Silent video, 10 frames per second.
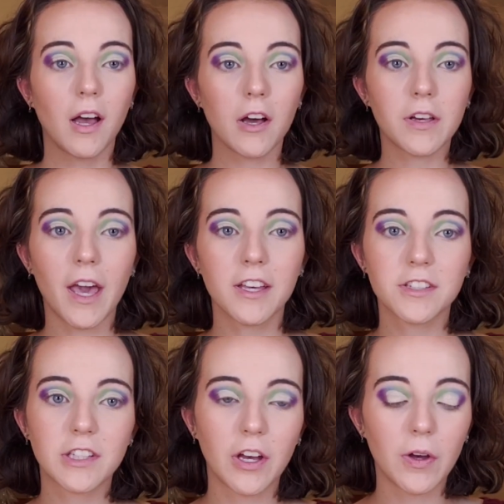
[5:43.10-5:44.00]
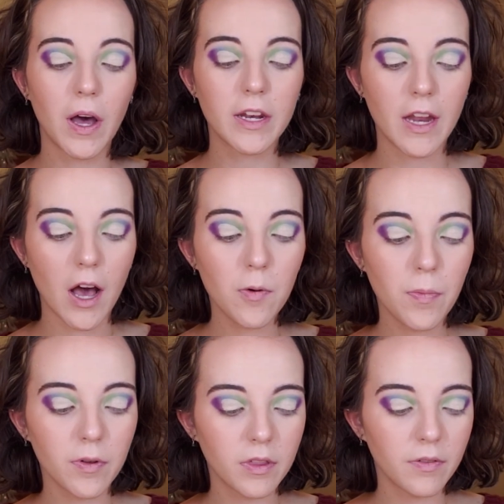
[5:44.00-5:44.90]
Okay, so now
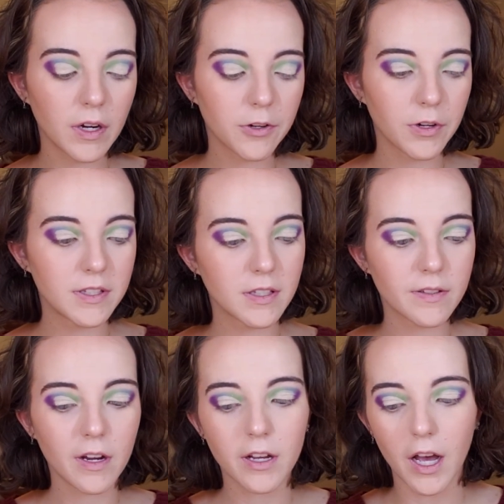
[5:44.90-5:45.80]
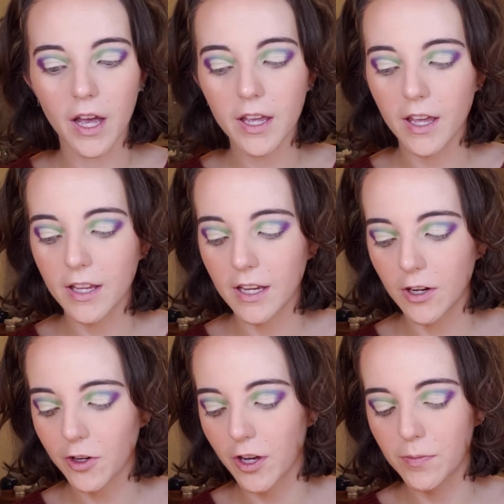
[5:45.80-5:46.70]
both of our creases are cut, and here
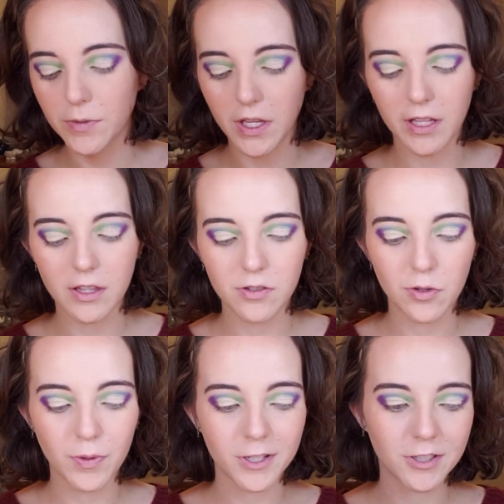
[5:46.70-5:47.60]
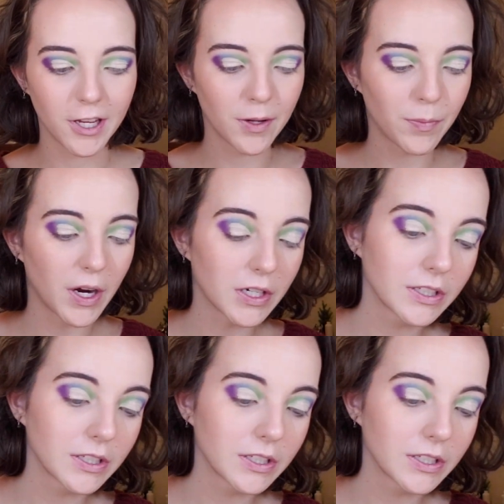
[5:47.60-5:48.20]
comes like the super exciting part